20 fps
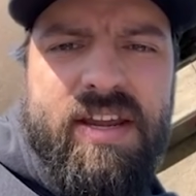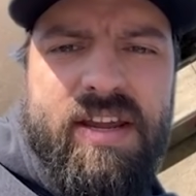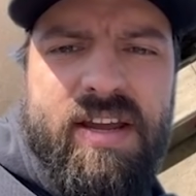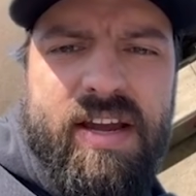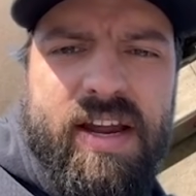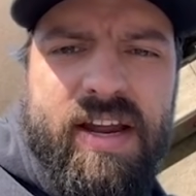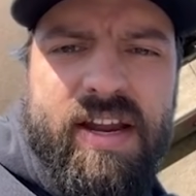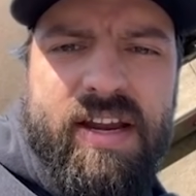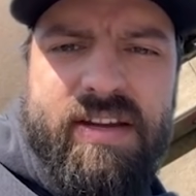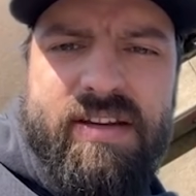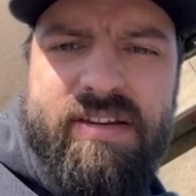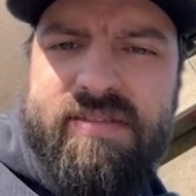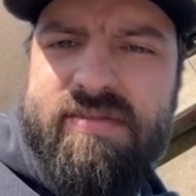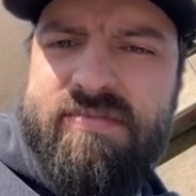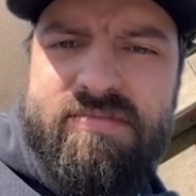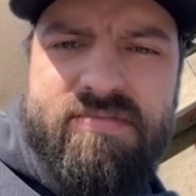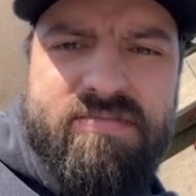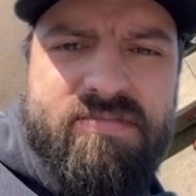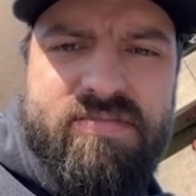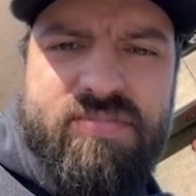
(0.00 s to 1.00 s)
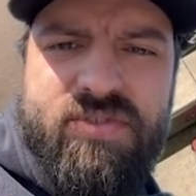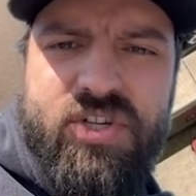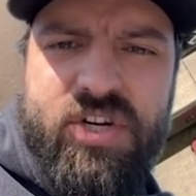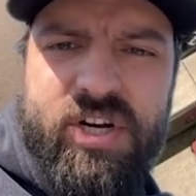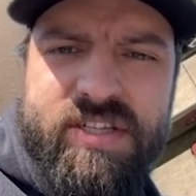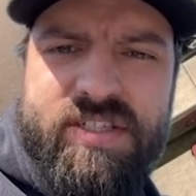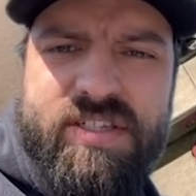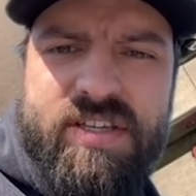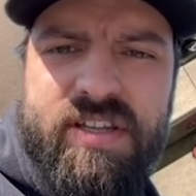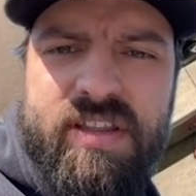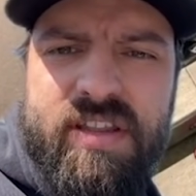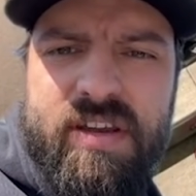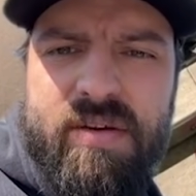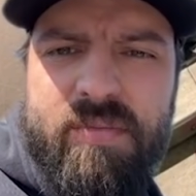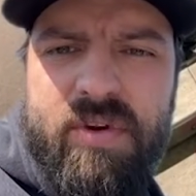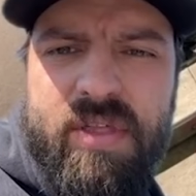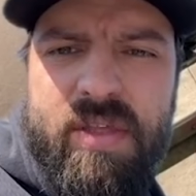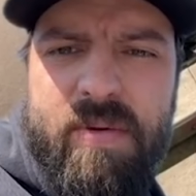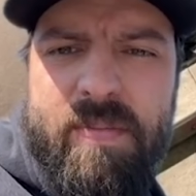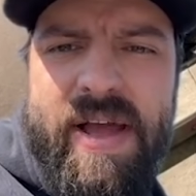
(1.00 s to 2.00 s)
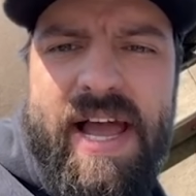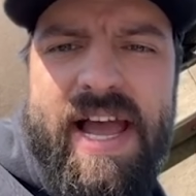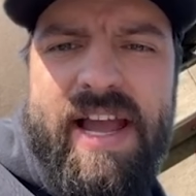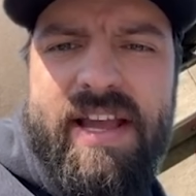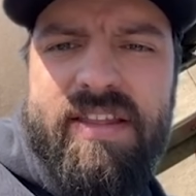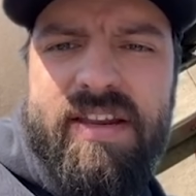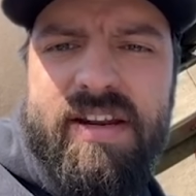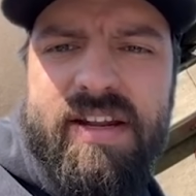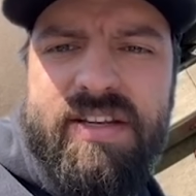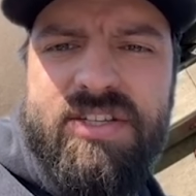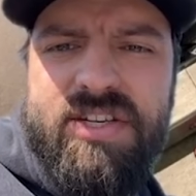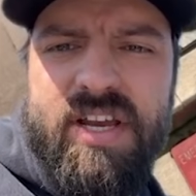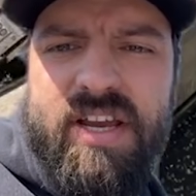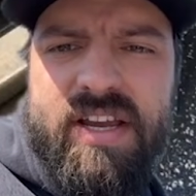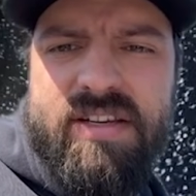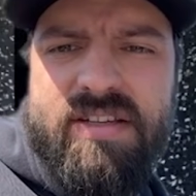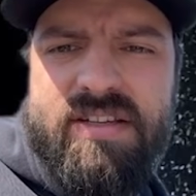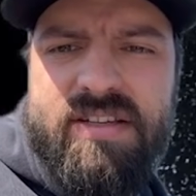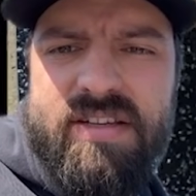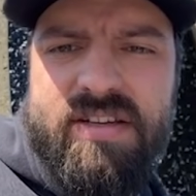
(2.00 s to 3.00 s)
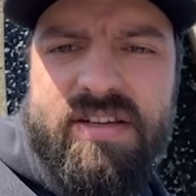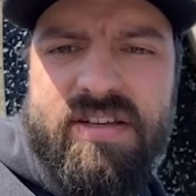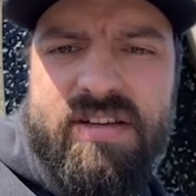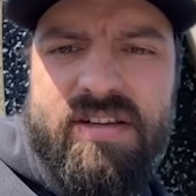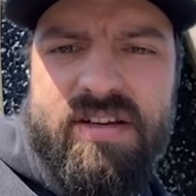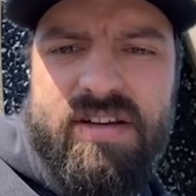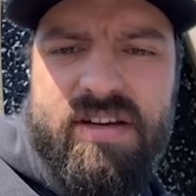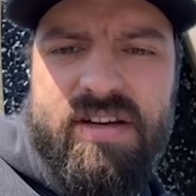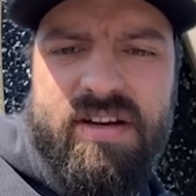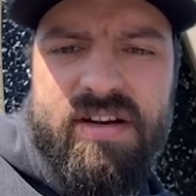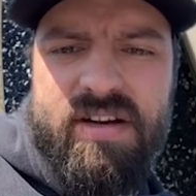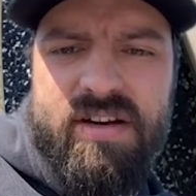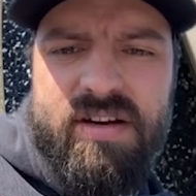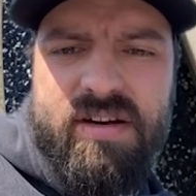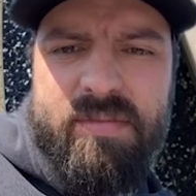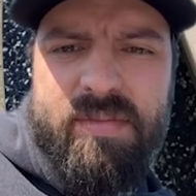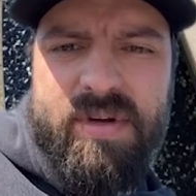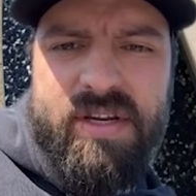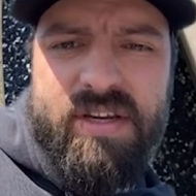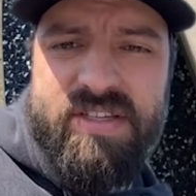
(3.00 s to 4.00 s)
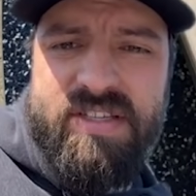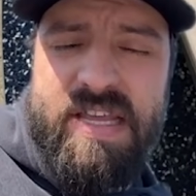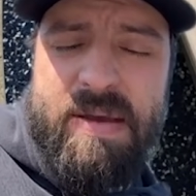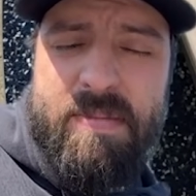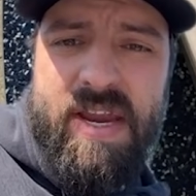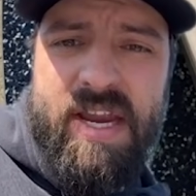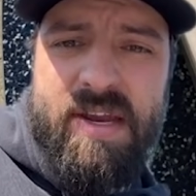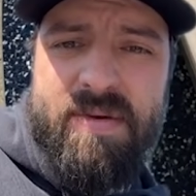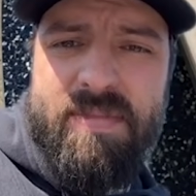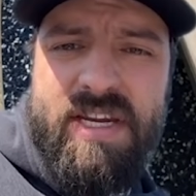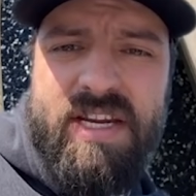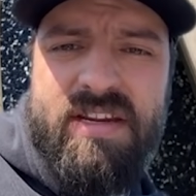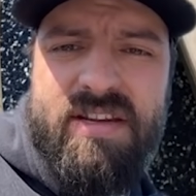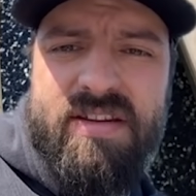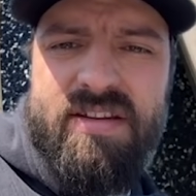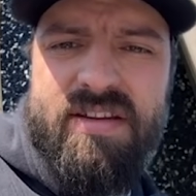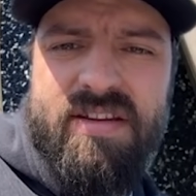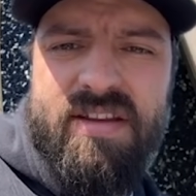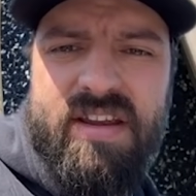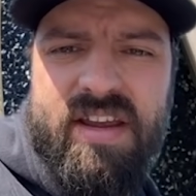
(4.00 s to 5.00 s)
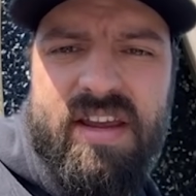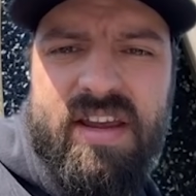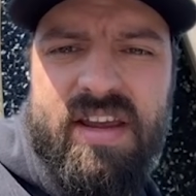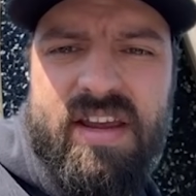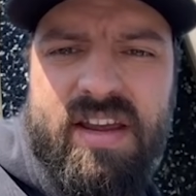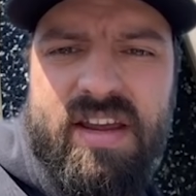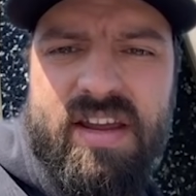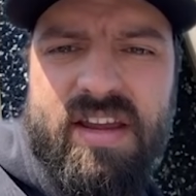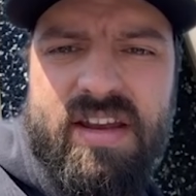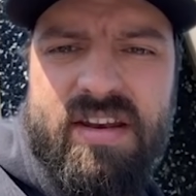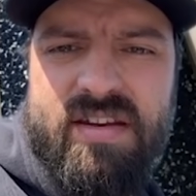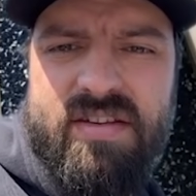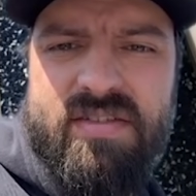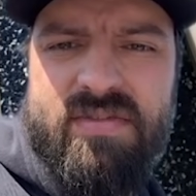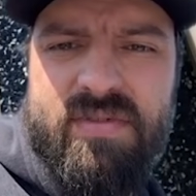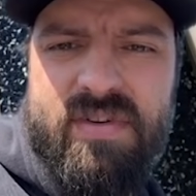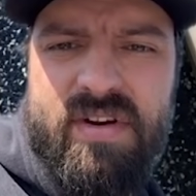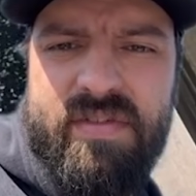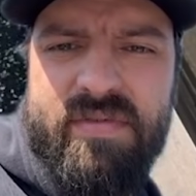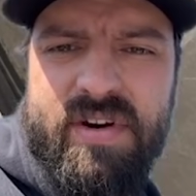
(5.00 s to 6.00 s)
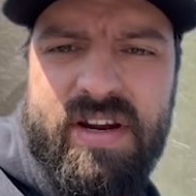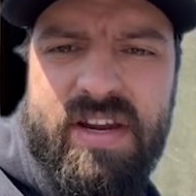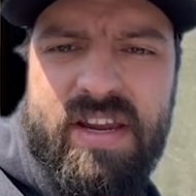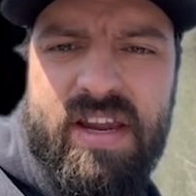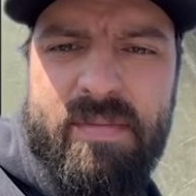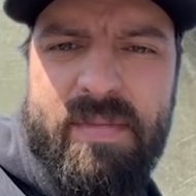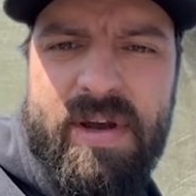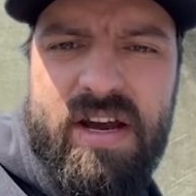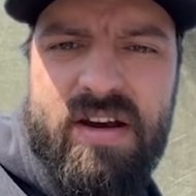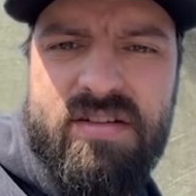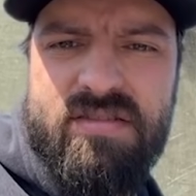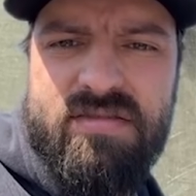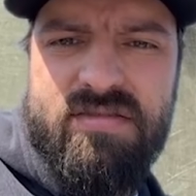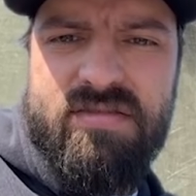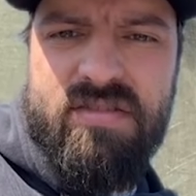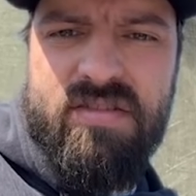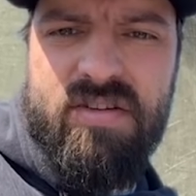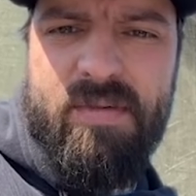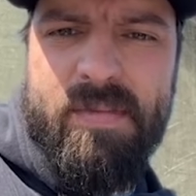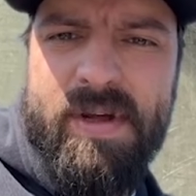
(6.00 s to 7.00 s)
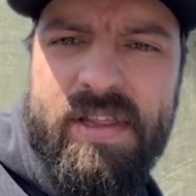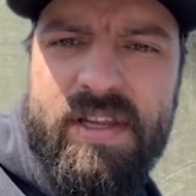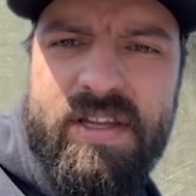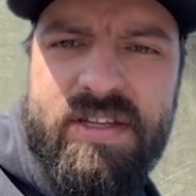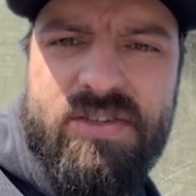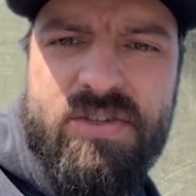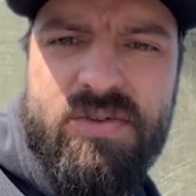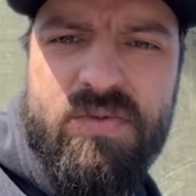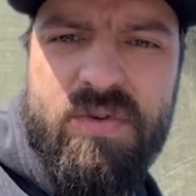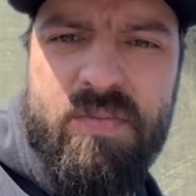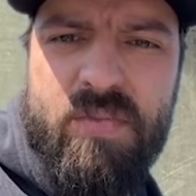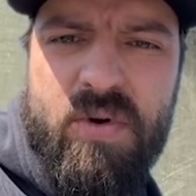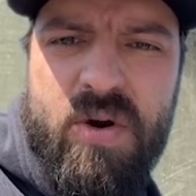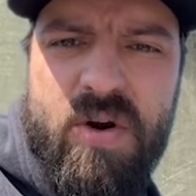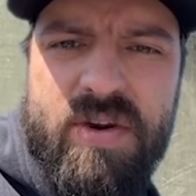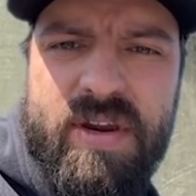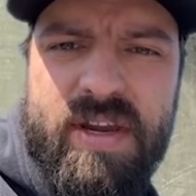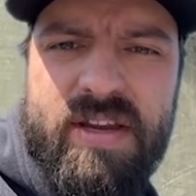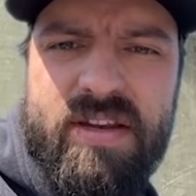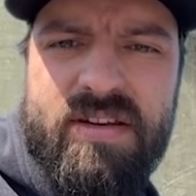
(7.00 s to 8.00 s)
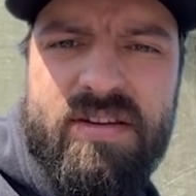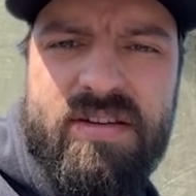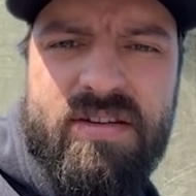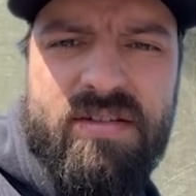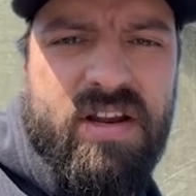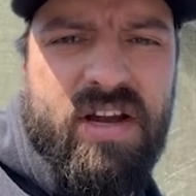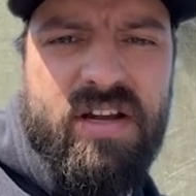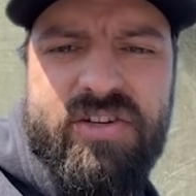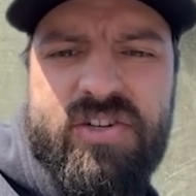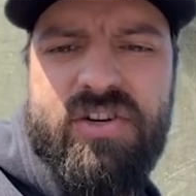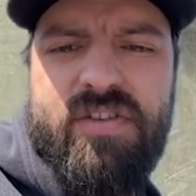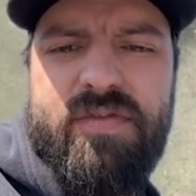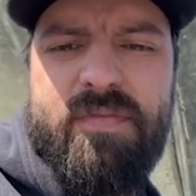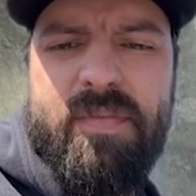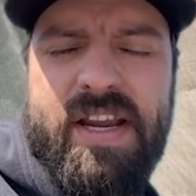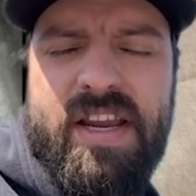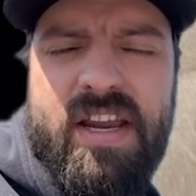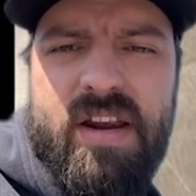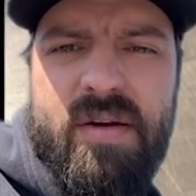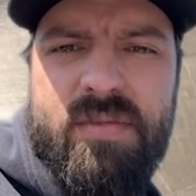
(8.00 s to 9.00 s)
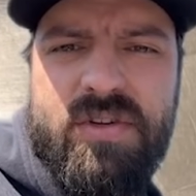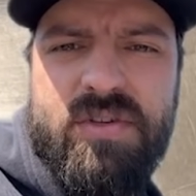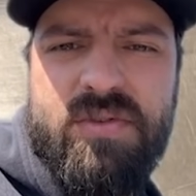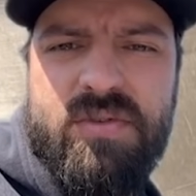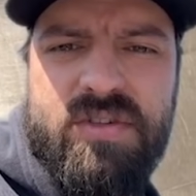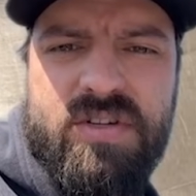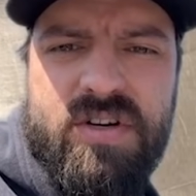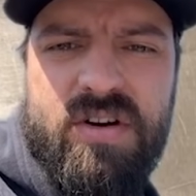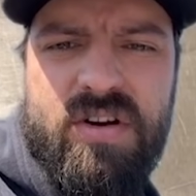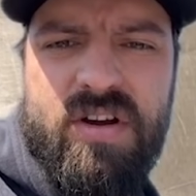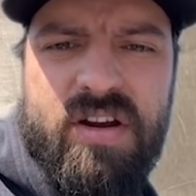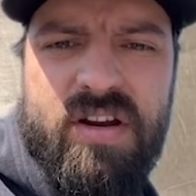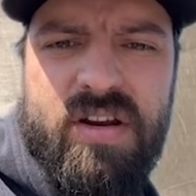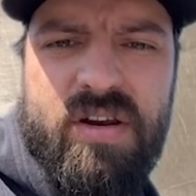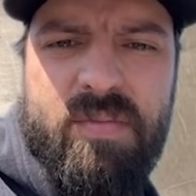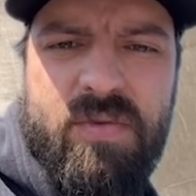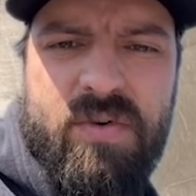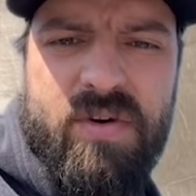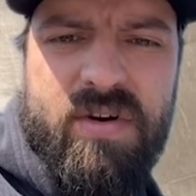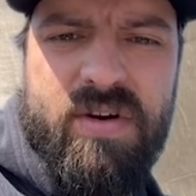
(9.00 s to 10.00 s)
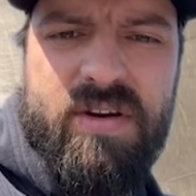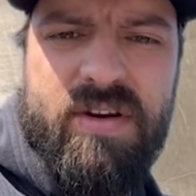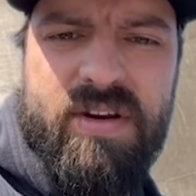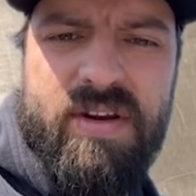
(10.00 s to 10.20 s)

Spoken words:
I trusted them with a bag that I checked because they made me. And whenever it came out, all my lenses were broken. Not sure if my cameras will turn on anymore.